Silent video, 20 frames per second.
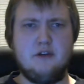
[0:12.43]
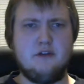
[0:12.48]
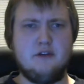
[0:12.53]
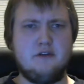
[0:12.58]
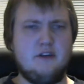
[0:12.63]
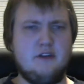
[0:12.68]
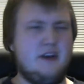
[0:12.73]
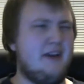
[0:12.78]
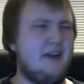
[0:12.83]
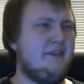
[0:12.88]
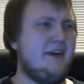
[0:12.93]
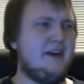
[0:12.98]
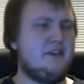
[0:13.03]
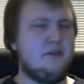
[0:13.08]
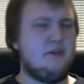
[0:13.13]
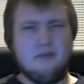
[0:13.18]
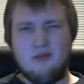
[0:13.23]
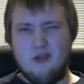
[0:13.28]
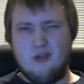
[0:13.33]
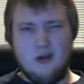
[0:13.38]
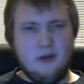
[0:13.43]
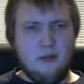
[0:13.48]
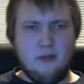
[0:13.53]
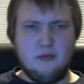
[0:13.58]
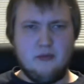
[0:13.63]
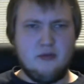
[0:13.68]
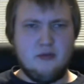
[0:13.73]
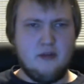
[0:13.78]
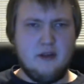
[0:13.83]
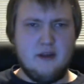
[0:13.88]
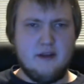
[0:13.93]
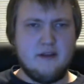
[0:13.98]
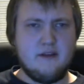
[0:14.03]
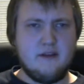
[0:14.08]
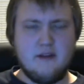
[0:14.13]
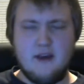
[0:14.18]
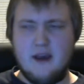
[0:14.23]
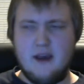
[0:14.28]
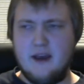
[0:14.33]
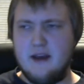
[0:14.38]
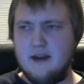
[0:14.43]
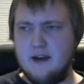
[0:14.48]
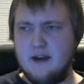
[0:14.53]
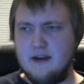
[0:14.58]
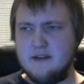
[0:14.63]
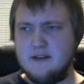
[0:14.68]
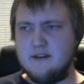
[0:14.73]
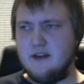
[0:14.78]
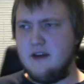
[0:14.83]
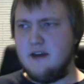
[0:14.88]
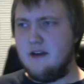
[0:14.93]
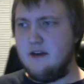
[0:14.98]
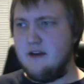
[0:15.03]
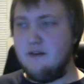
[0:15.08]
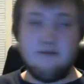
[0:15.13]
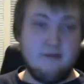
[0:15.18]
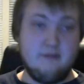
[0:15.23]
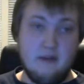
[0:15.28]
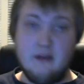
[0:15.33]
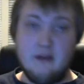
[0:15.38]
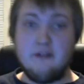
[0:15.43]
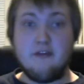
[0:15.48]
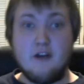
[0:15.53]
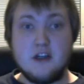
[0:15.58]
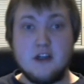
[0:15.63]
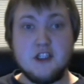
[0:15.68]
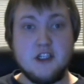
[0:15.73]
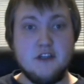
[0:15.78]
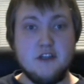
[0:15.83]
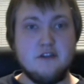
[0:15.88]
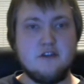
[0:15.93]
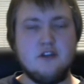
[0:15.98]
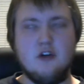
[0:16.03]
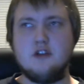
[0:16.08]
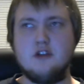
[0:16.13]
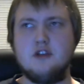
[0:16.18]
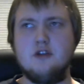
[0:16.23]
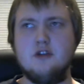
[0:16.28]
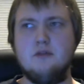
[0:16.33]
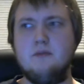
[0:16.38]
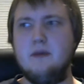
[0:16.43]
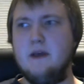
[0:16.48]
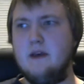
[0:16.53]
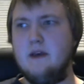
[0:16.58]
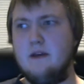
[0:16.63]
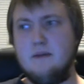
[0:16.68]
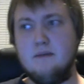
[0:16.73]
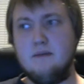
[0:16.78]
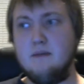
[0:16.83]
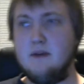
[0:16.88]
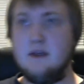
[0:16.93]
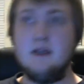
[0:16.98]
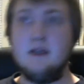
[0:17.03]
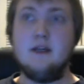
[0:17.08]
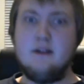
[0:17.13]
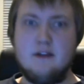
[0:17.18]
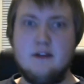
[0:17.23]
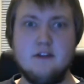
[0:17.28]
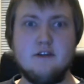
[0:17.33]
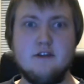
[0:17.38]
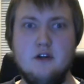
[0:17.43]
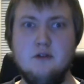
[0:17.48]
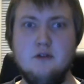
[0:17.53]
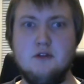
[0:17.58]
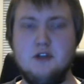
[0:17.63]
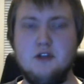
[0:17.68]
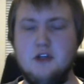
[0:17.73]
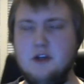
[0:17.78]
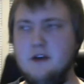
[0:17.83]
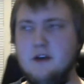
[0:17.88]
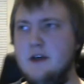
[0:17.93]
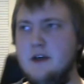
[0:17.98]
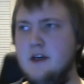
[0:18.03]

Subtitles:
You see, I've had some problems with it, and I decided a fresh install should be the solution.